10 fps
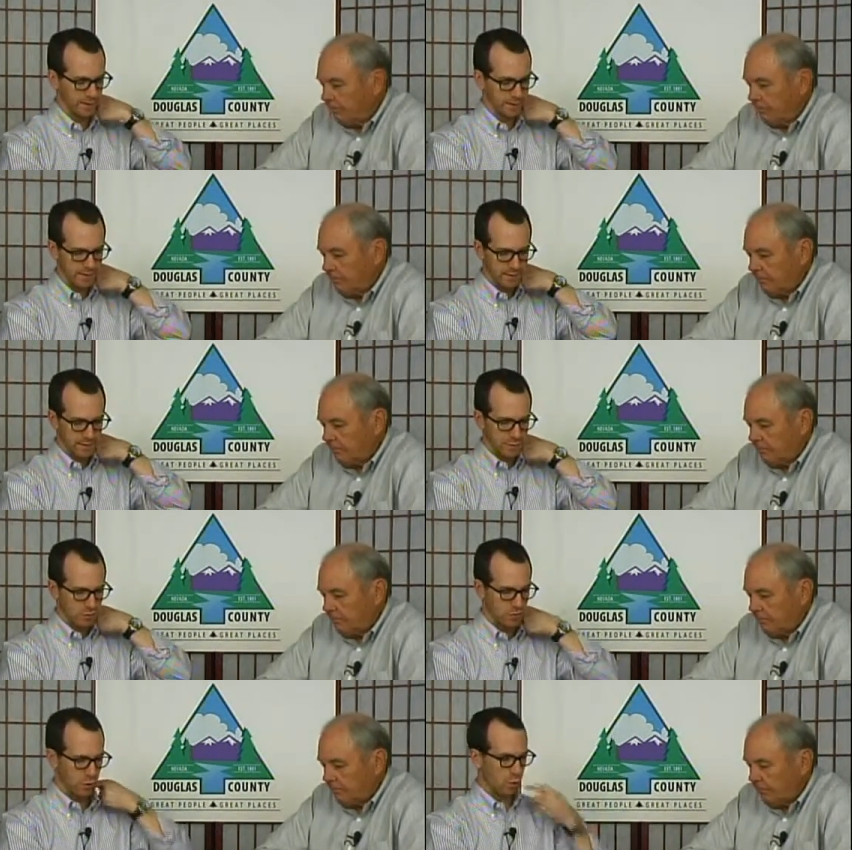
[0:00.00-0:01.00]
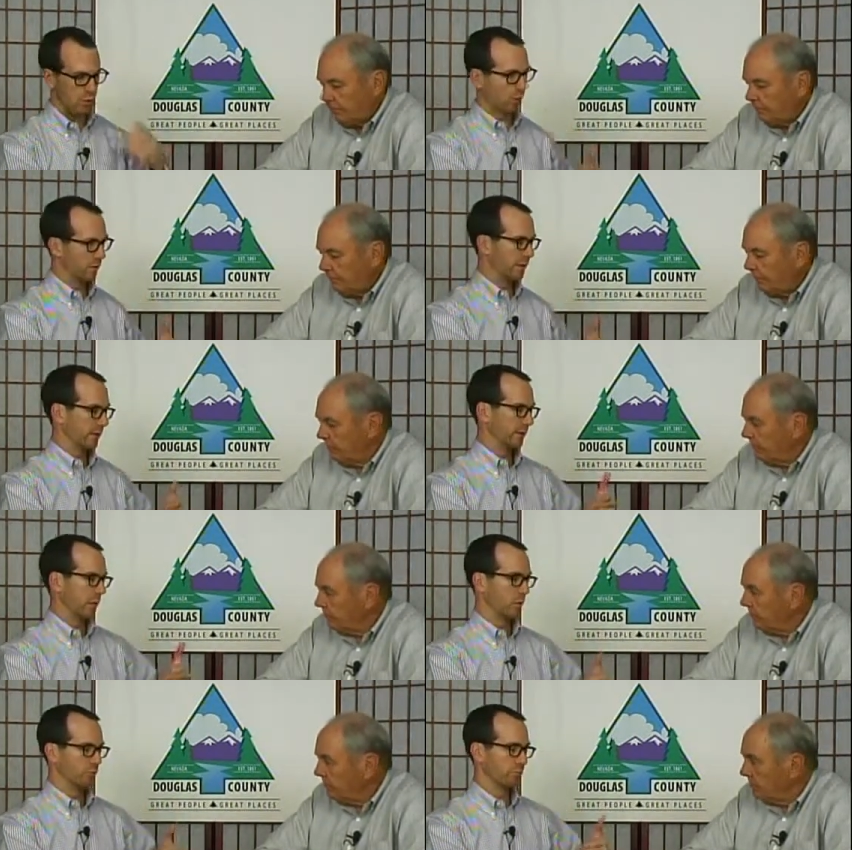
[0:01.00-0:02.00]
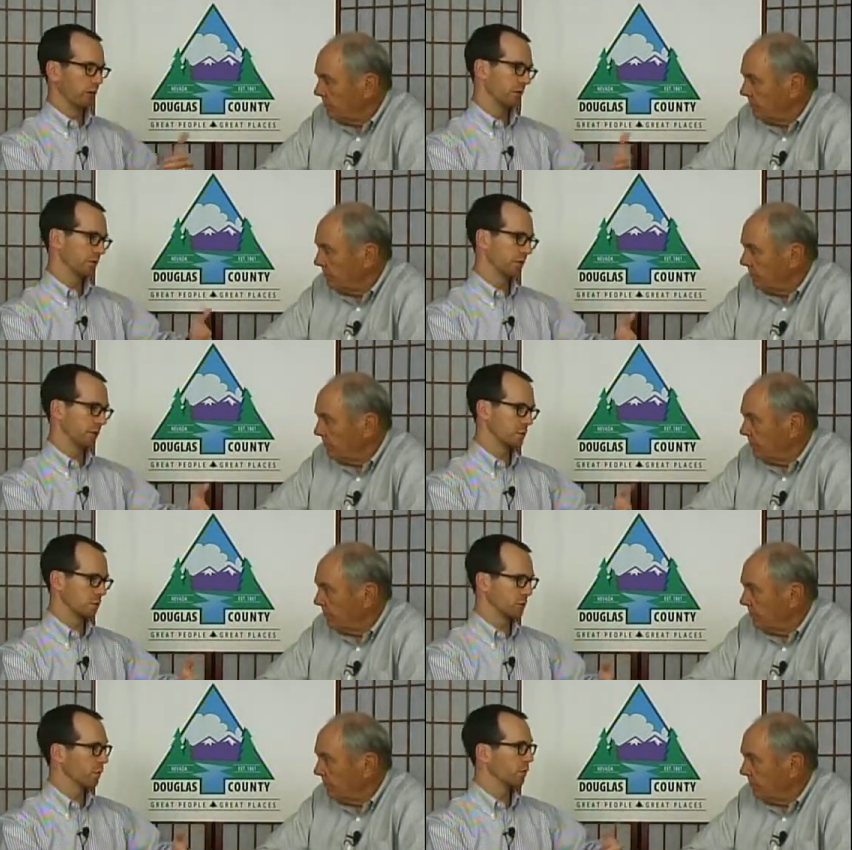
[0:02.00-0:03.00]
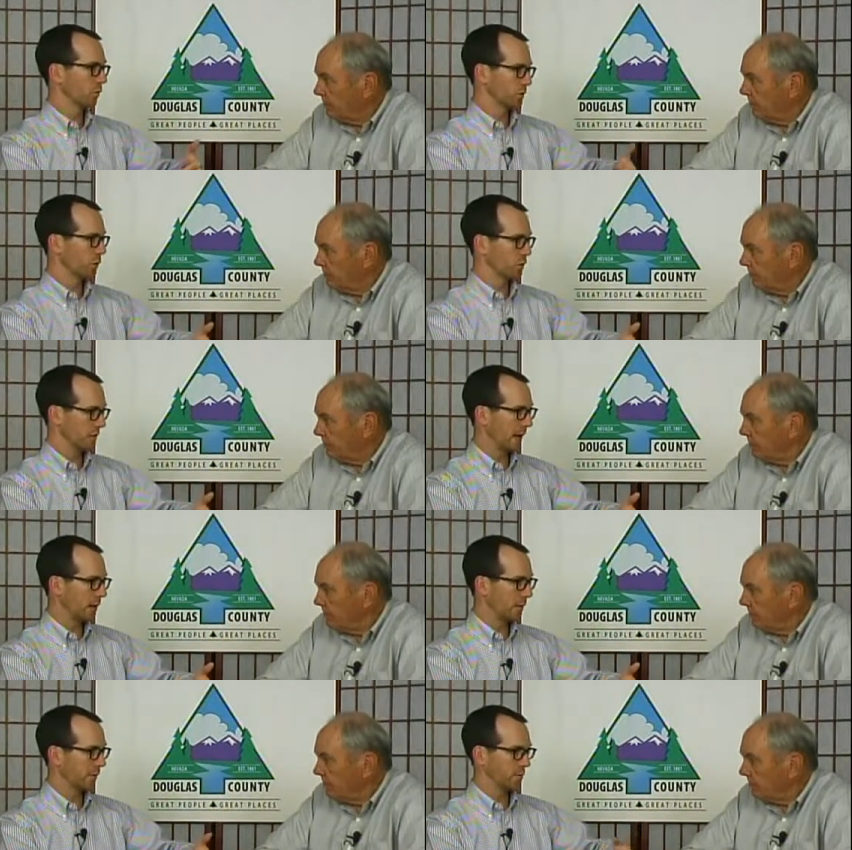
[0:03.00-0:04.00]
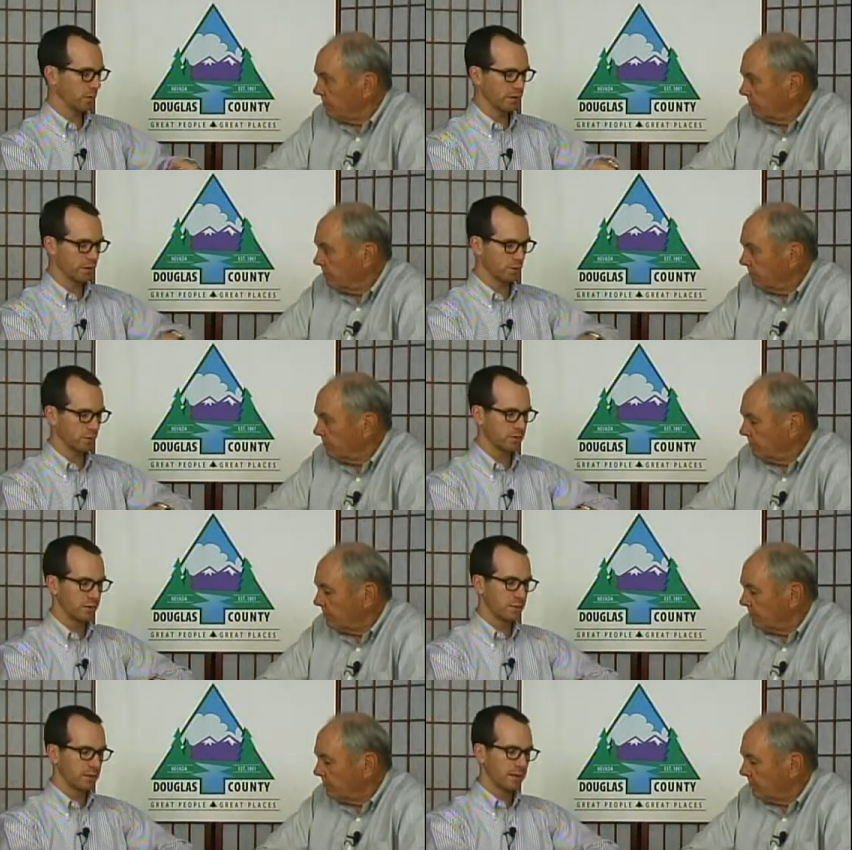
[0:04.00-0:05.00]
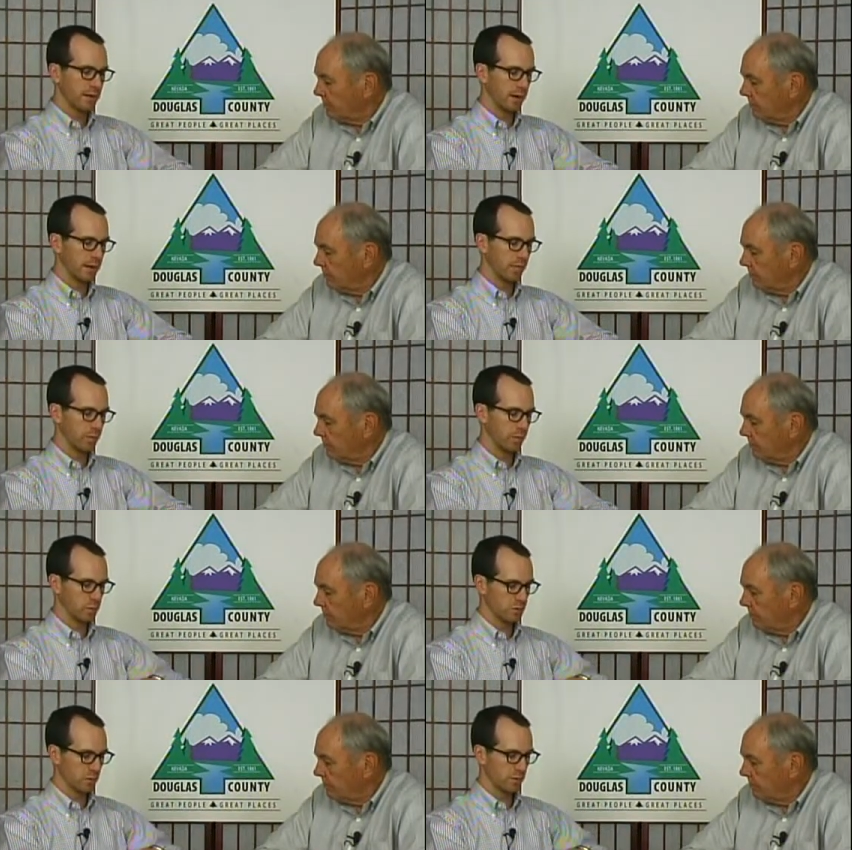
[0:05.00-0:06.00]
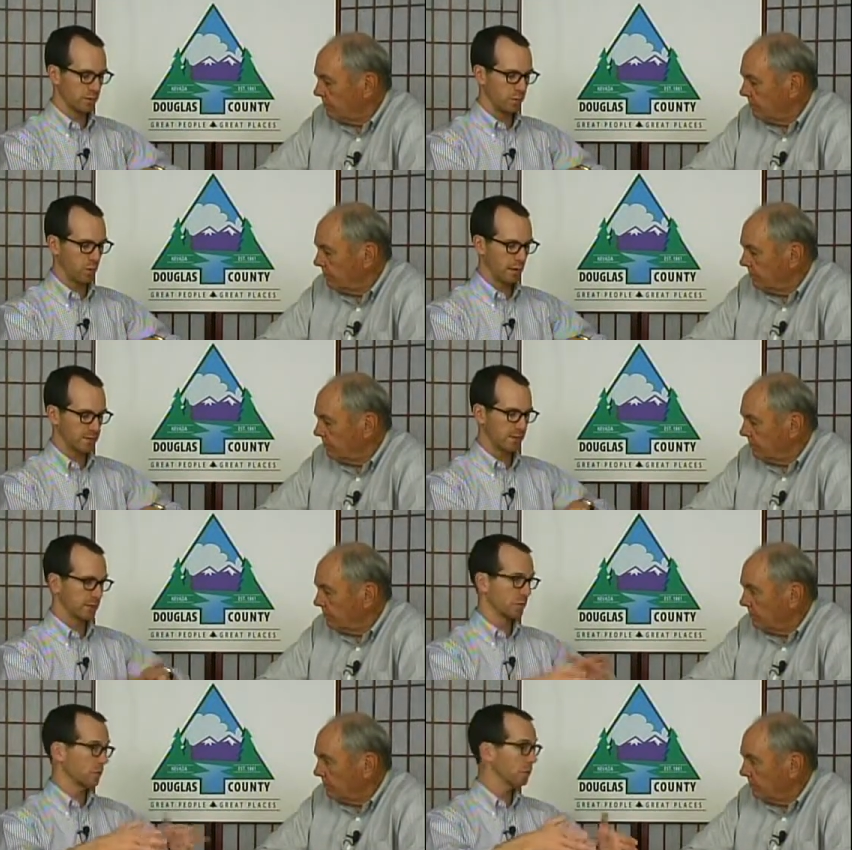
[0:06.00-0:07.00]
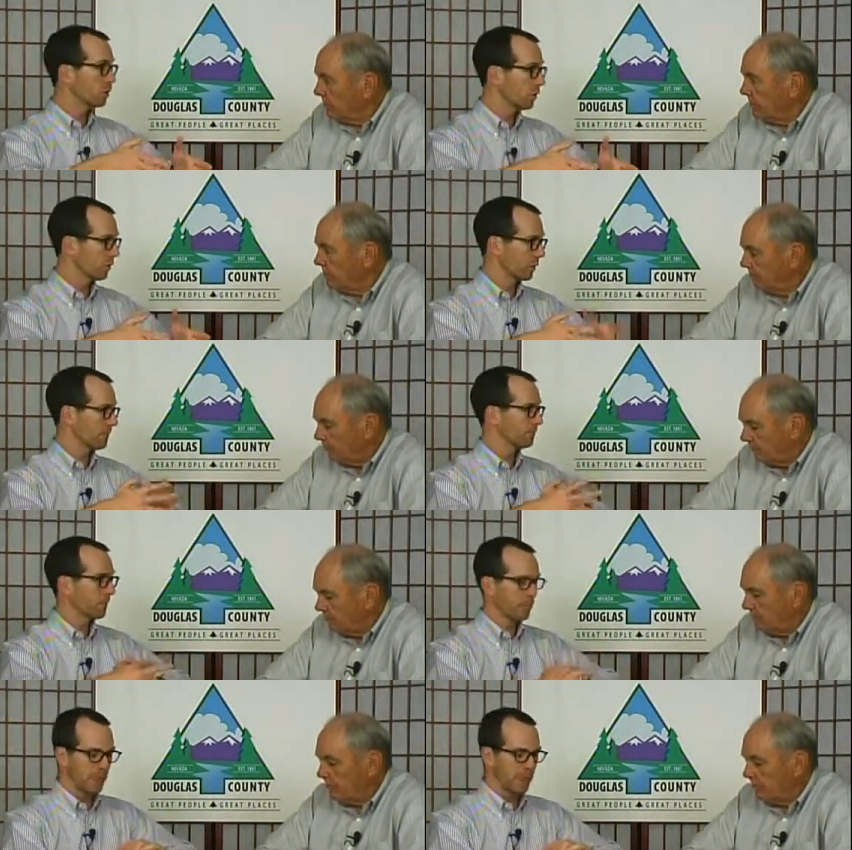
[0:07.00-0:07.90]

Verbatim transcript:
Speaker 1: And so, you know, the, the schedule was, put was pushed out about three years uh, for the majority of the project. There's a new owner